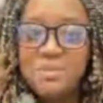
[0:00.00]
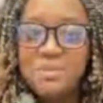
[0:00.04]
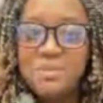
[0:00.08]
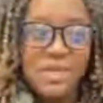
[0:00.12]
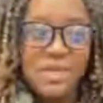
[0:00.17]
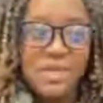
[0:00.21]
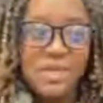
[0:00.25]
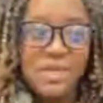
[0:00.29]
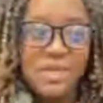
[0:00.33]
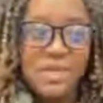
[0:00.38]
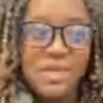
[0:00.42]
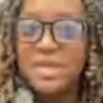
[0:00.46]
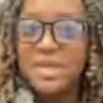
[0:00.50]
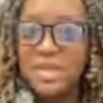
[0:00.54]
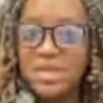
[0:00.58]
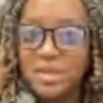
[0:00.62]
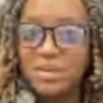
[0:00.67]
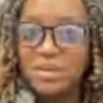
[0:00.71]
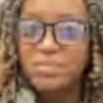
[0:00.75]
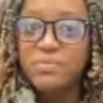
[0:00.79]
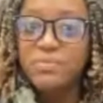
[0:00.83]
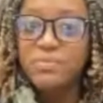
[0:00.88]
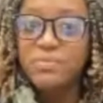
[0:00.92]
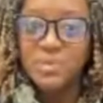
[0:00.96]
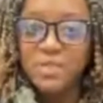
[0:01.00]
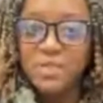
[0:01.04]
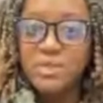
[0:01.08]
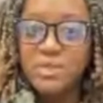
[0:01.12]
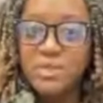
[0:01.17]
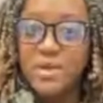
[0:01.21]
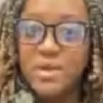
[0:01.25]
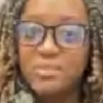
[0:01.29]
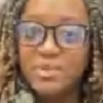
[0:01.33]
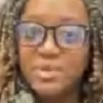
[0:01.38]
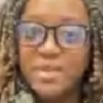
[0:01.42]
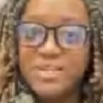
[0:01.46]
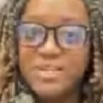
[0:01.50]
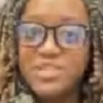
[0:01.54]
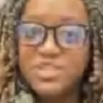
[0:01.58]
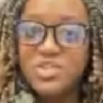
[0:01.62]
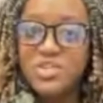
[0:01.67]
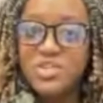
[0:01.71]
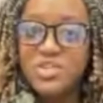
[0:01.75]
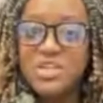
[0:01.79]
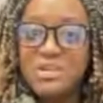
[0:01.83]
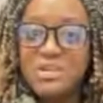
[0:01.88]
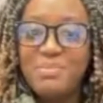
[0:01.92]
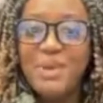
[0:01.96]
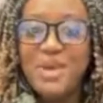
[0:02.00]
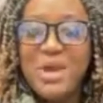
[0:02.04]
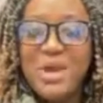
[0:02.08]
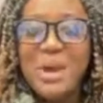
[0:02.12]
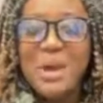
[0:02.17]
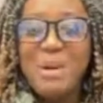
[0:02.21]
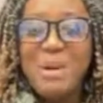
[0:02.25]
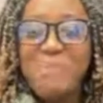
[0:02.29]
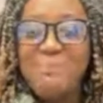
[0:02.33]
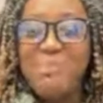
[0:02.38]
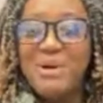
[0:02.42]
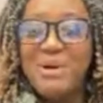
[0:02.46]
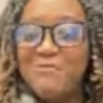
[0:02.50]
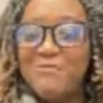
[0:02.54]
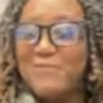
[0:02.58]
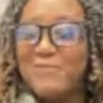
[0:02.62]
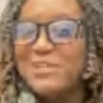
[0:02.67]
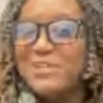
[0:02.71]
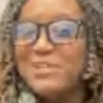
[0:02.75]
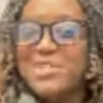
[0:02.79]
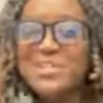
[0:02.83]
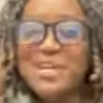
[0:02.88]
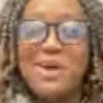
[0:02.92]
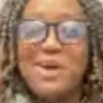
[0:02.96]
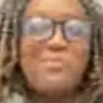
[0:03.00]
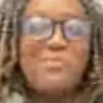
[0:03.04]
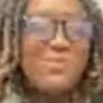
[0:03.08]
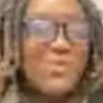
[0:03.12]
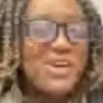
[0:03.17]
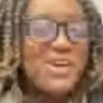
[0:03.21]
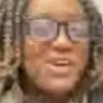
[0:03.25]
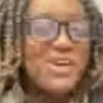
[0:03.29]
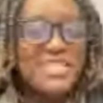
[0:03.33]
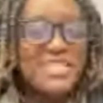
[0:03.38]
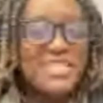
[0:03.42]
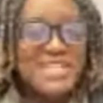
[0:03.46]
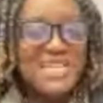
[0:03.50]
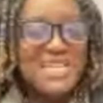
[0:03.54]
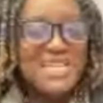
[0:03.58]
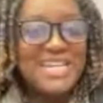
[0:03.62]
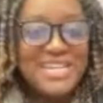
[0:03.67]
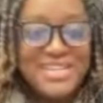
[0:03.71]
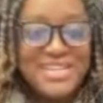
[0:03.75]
But for some reason, I still can't see it for myself.